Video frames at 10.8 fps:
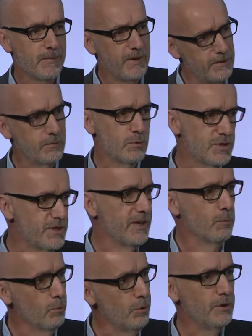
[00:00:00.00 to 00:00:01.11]
and of course
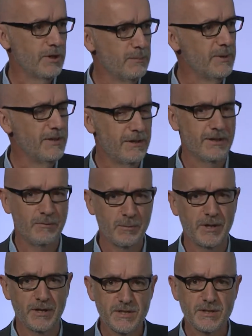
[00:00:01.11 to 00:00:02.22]
network. I mean, you know, everybody
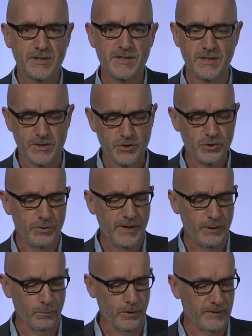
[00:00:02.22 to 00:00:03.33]
goes to these things to
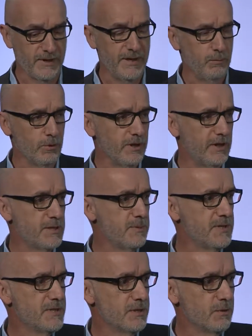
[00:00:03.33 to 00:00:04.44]
network. The networking has been
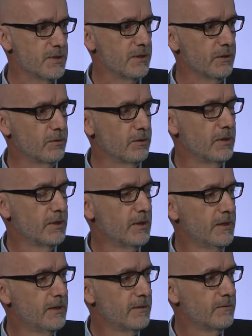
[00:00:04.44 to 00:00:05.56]
seriously good
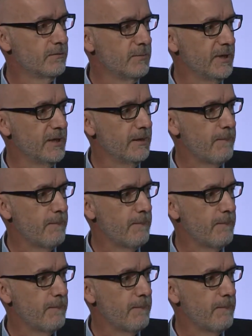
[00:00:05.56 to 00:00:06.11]
for me.